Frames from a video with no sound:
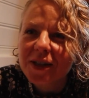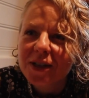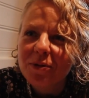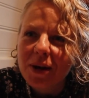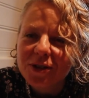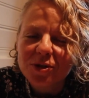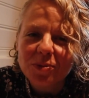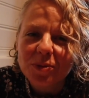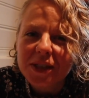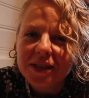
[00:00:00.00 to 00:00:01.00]
quite
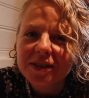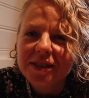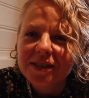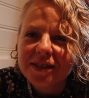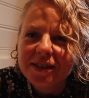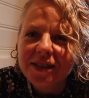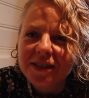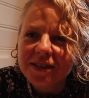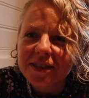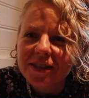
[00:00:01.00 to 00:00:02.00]
some weeks,
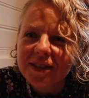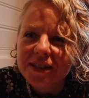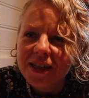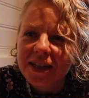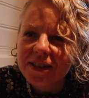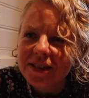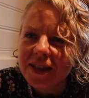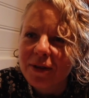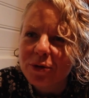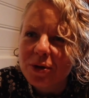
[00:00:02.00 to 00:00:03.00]
and yeah, I think
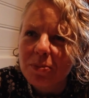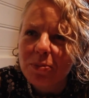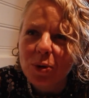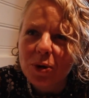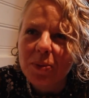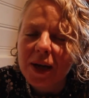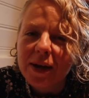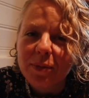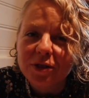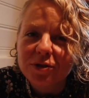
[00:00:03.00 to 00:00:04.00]
that was a
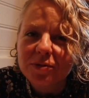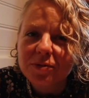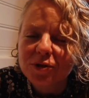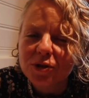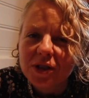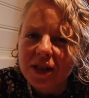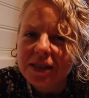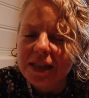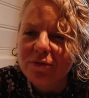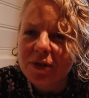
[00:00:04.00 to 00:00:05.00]
bugbear, but I just had
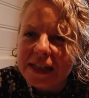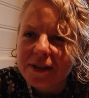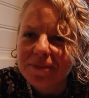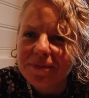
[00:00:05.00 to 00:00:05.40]
to live with it.